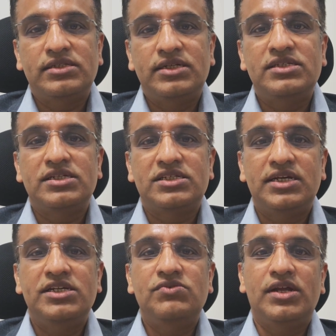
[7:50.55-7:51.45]
that is a
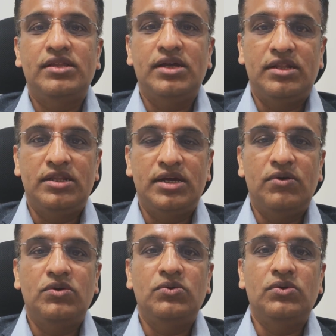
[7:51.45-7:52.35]
stage where they
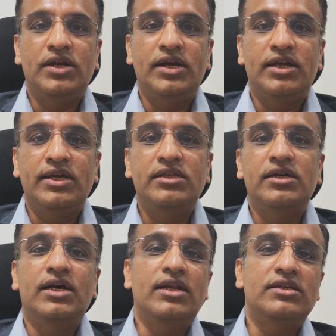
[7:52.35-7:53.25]
have to get either
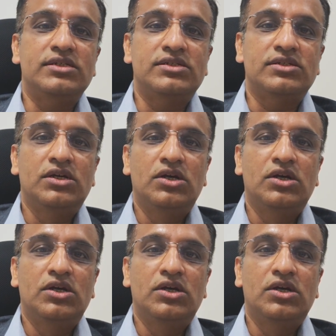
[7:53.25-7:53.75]
dialysis